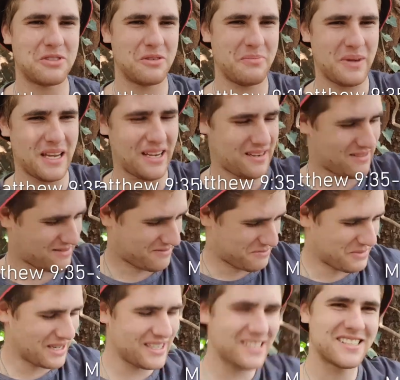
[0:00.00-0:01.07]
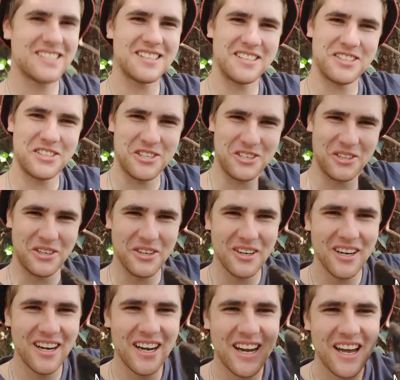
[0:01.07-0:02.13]
to be ministered to,
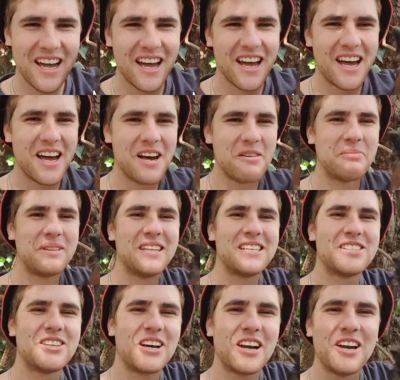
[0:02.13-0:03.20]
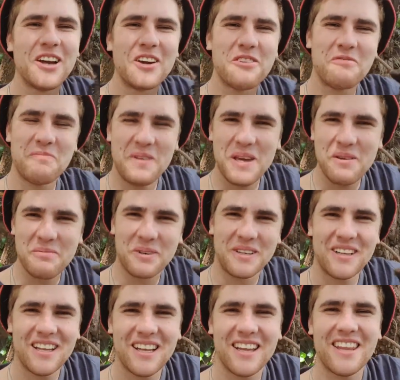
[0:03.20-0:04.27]
but there's not a lot of
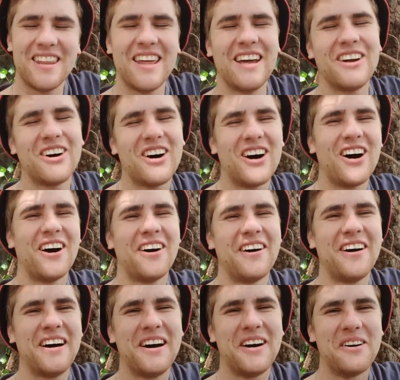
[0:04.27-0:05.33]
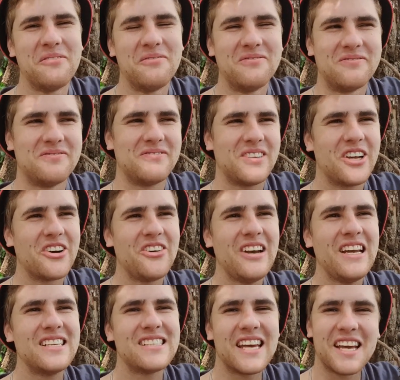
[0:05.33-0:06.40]
people that are
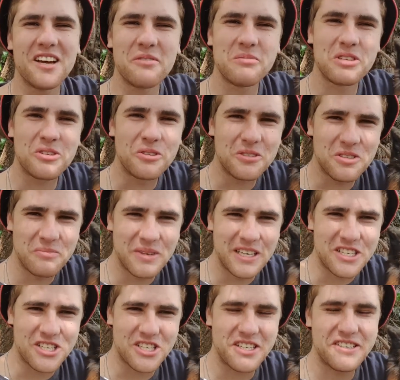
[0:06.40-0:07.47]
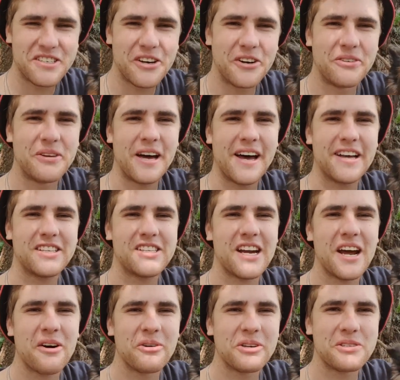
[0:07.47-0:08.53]
really taking up this call to ministry. So
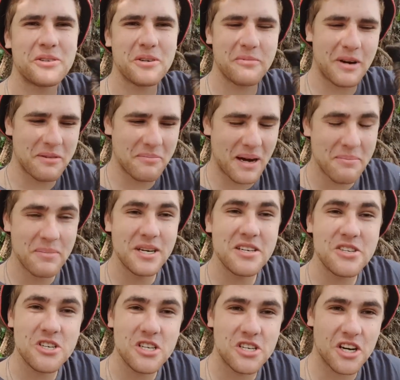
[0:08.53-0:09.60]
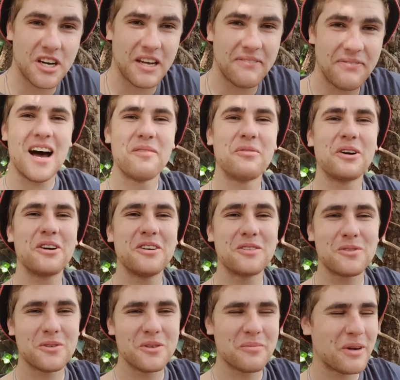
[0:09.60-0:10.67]
today I want to talk about my ministry journey. I'm not going
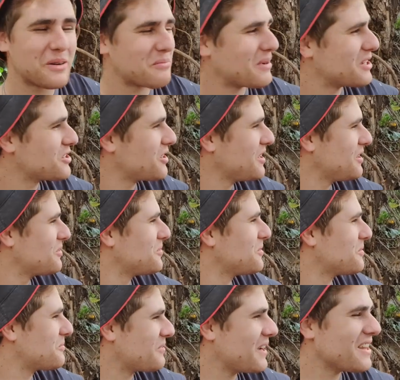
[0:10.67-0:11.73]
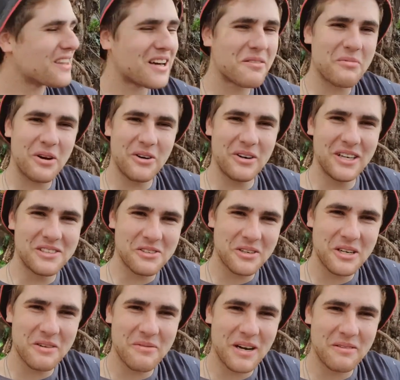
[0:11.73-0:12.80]
to talk about my journey through the faith. I'm only
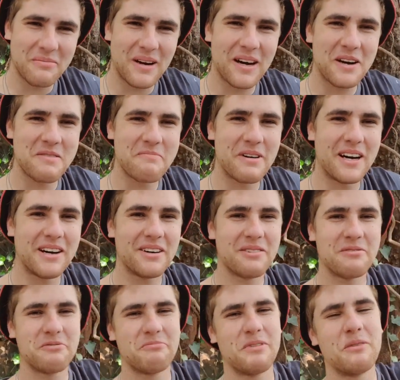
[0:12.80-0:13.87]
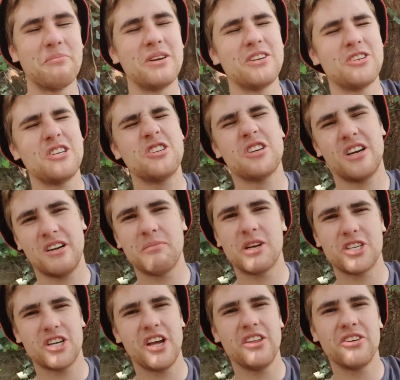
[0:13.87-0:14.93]
talking about my ministry journey. My
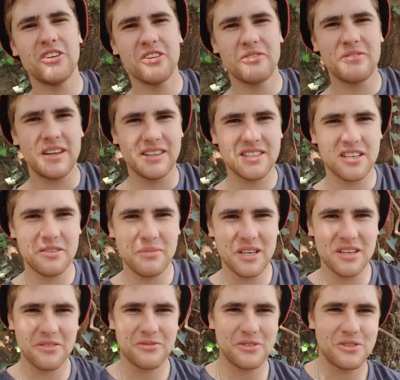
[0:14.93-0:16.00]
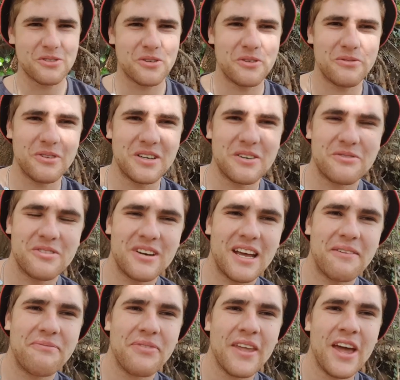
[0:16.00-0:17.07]
journey through the faith is going to be a different story for a different day.
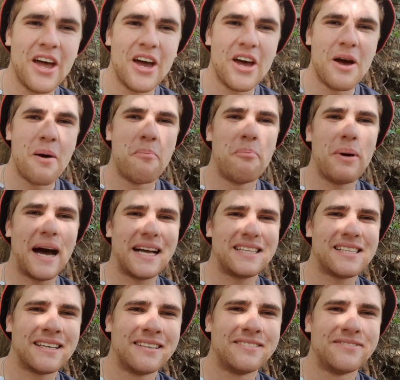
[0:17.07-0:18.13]
But